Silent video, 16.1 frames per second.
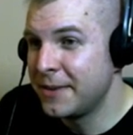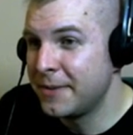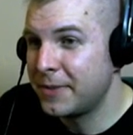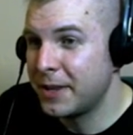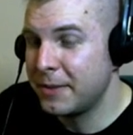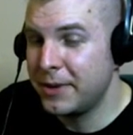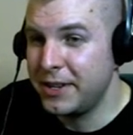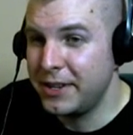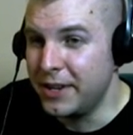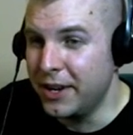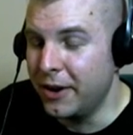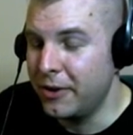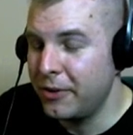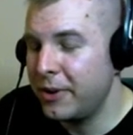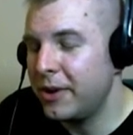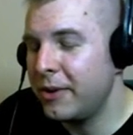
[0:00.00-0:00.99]
But
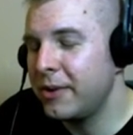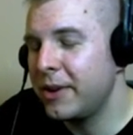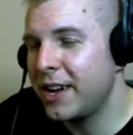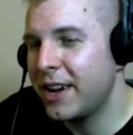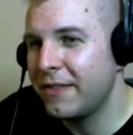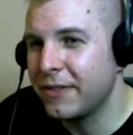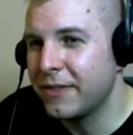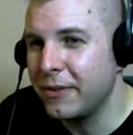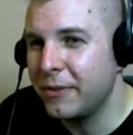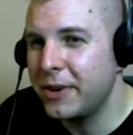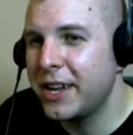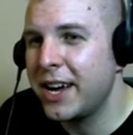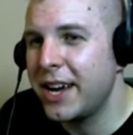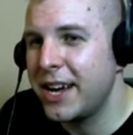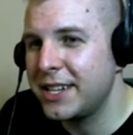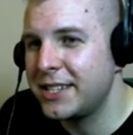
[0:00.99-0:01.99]
no, we, we got we
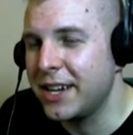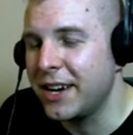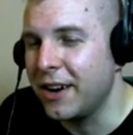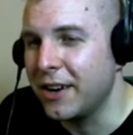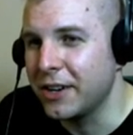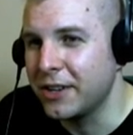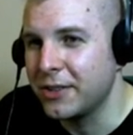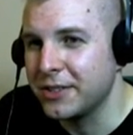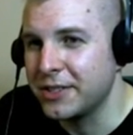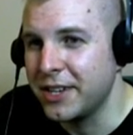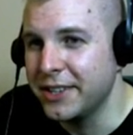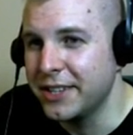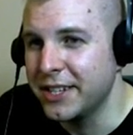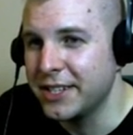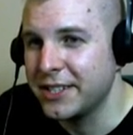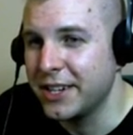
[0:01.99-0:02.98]
got uh, articles on
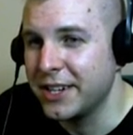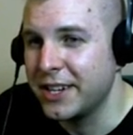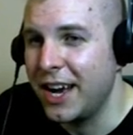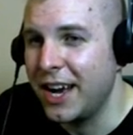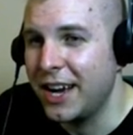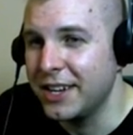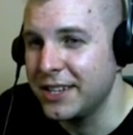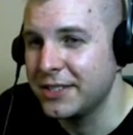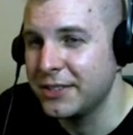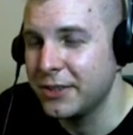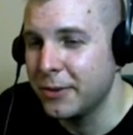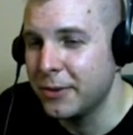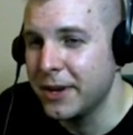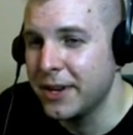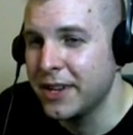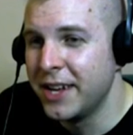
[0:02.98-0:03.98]
this on God is
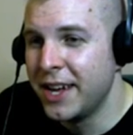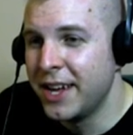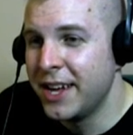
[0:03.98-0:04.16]
open